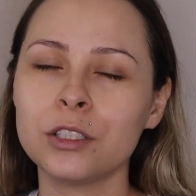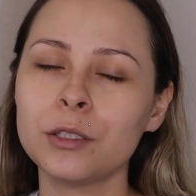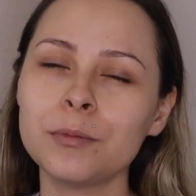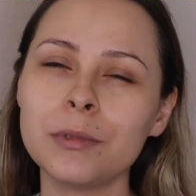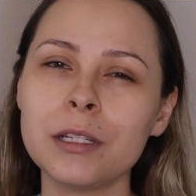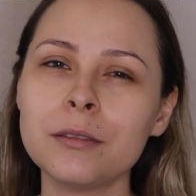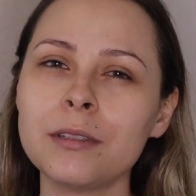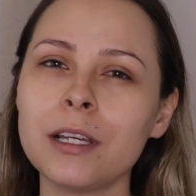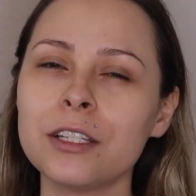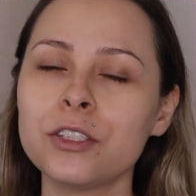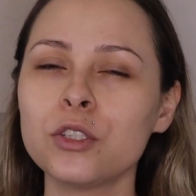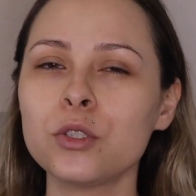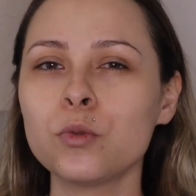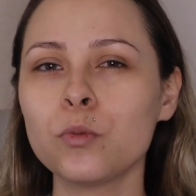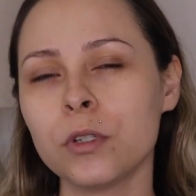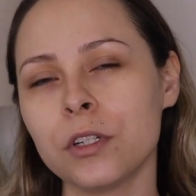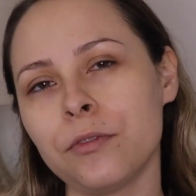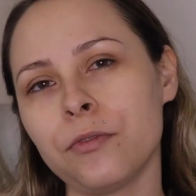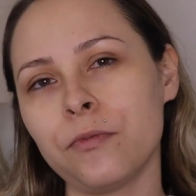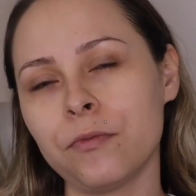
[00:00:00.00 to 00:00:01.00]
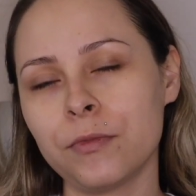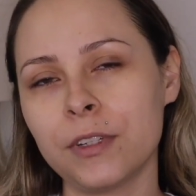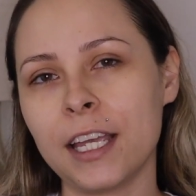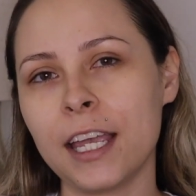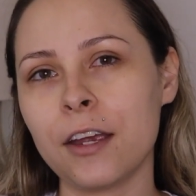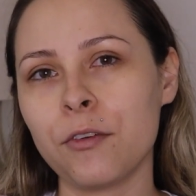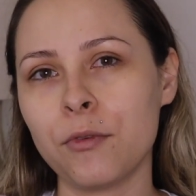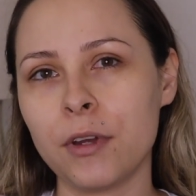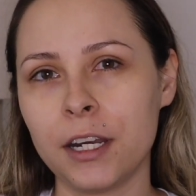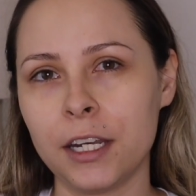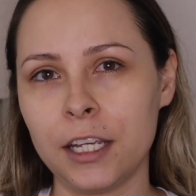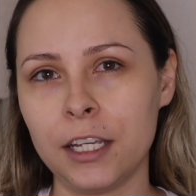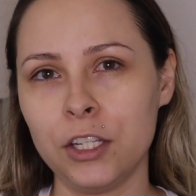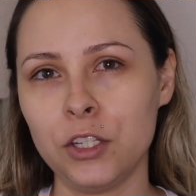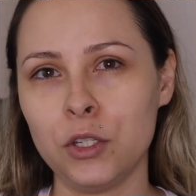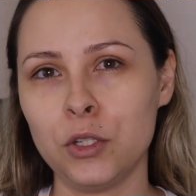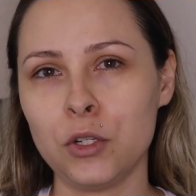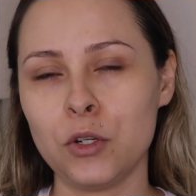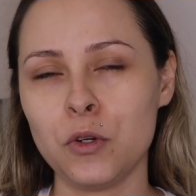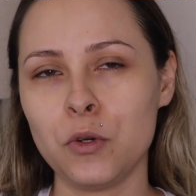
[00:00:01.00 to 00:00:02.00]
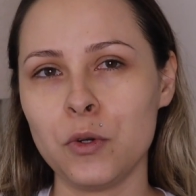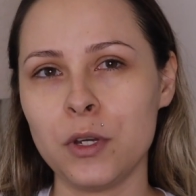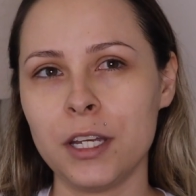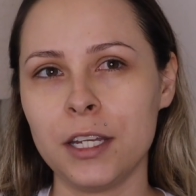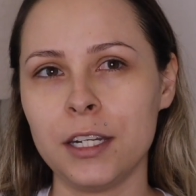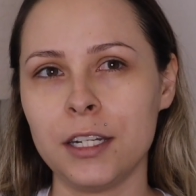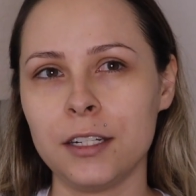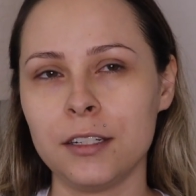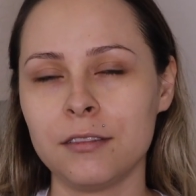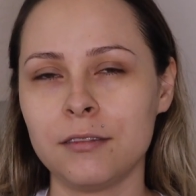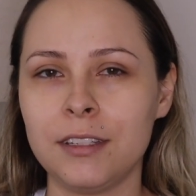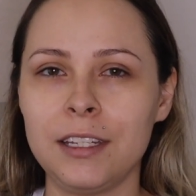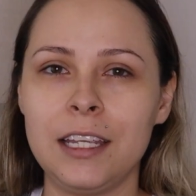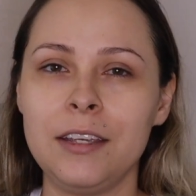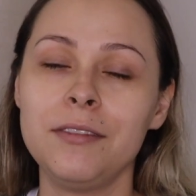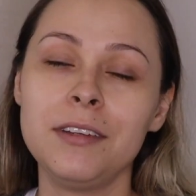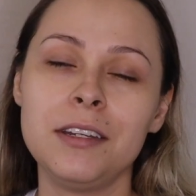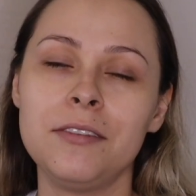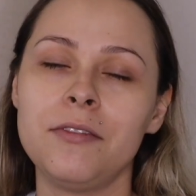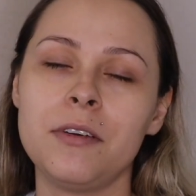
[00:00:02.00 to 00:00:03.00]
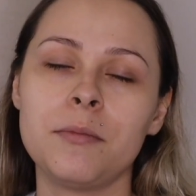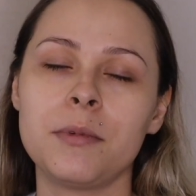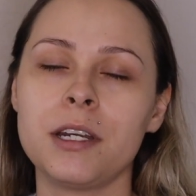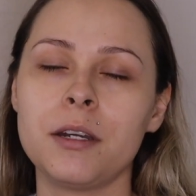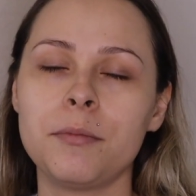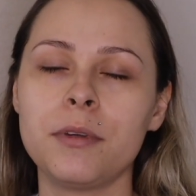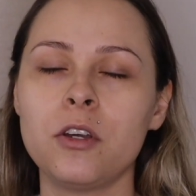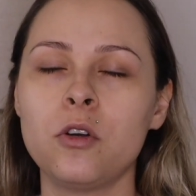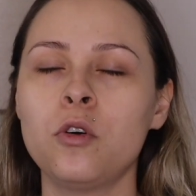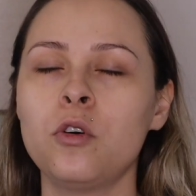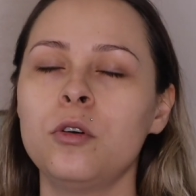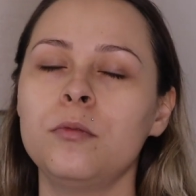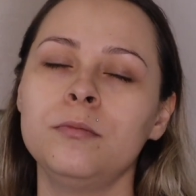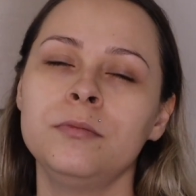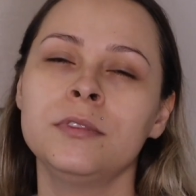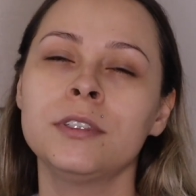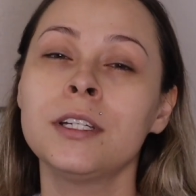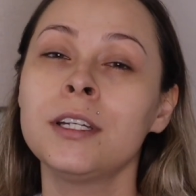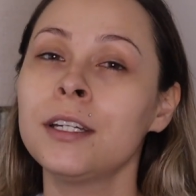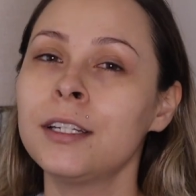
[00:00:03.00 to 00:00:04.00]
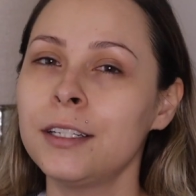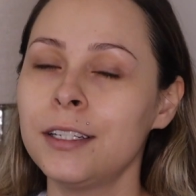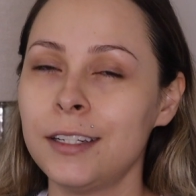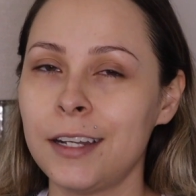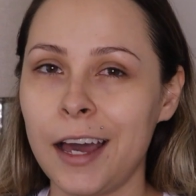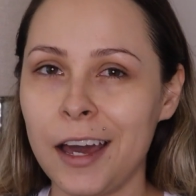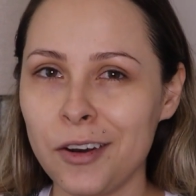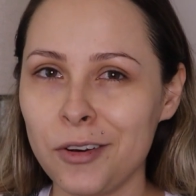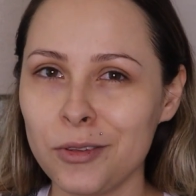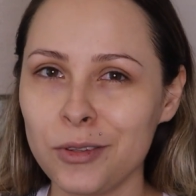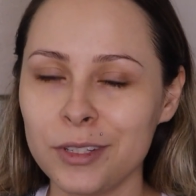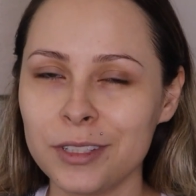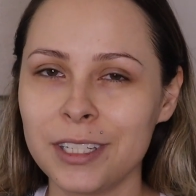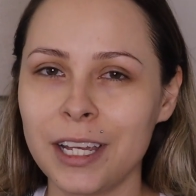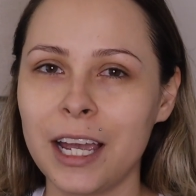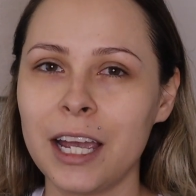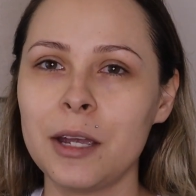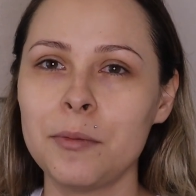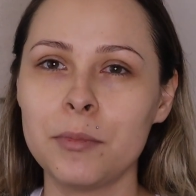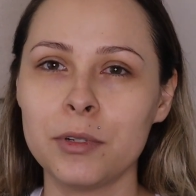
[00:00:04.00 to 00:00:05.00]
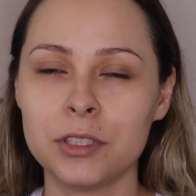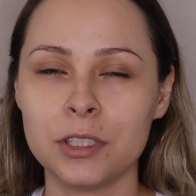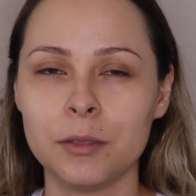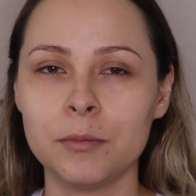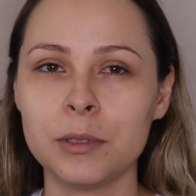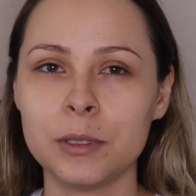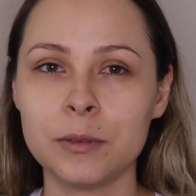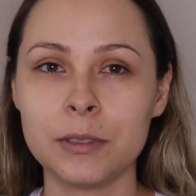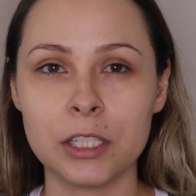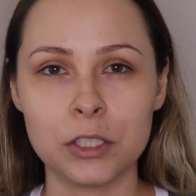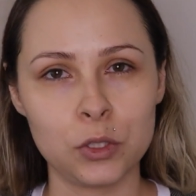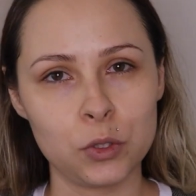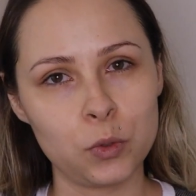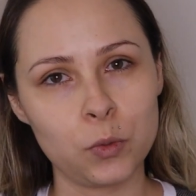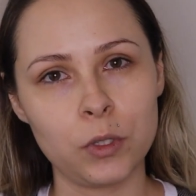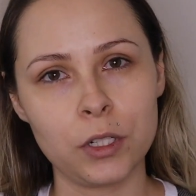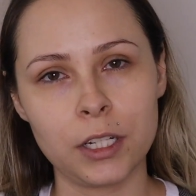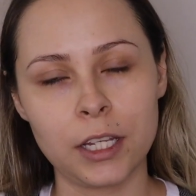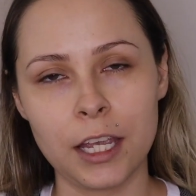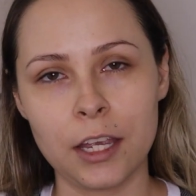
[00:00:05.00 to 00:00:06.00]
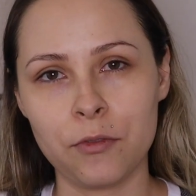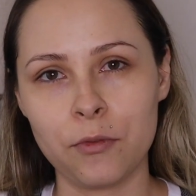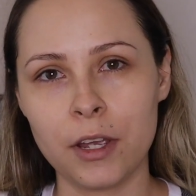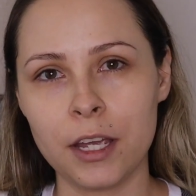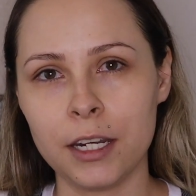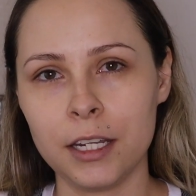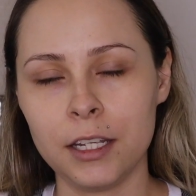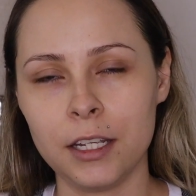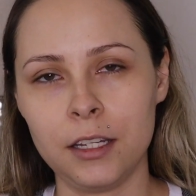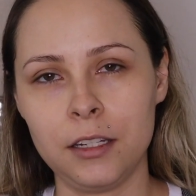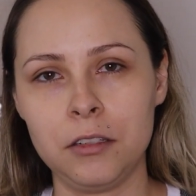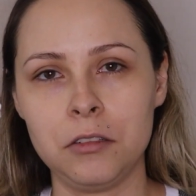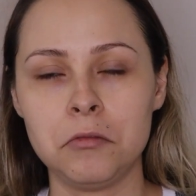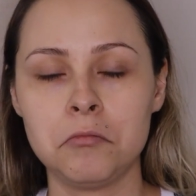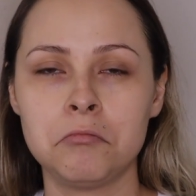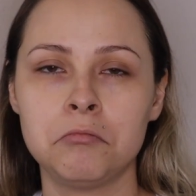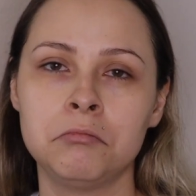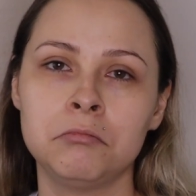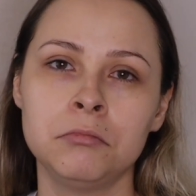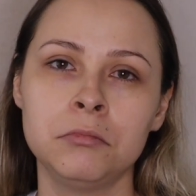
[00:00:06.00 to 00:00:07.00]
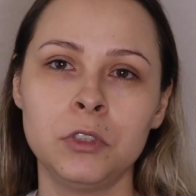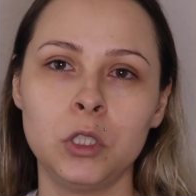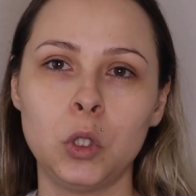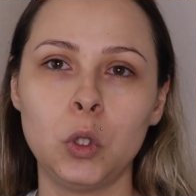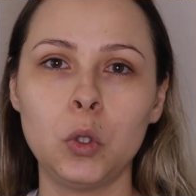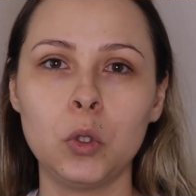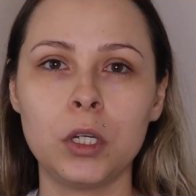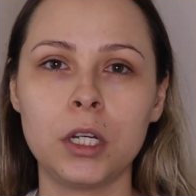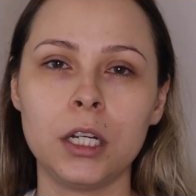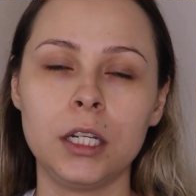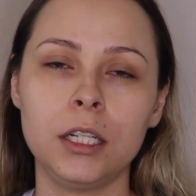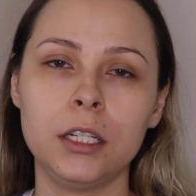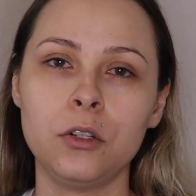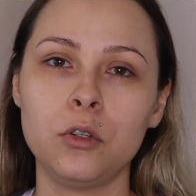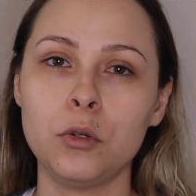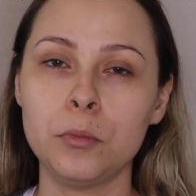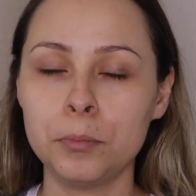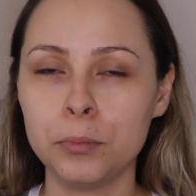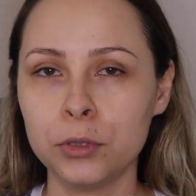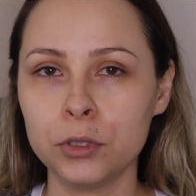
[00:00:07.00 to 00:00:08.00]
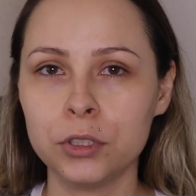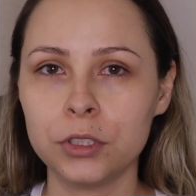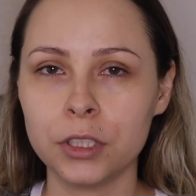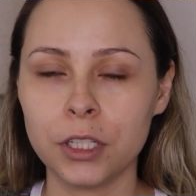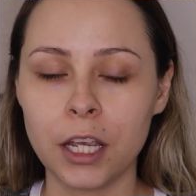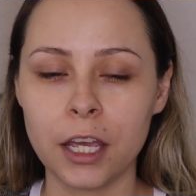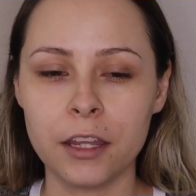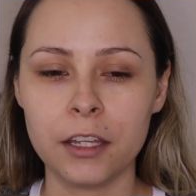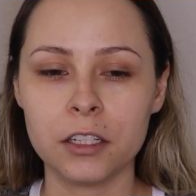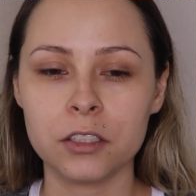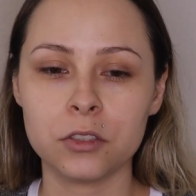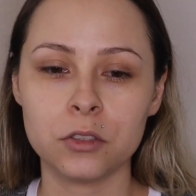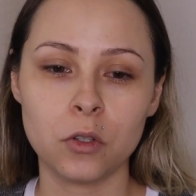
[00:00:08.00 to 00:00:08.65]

Sometimes I just want to get ready, you know, and even if I'm gonna be home, not all the time, but sometimes I just want to get ready and look a little put together.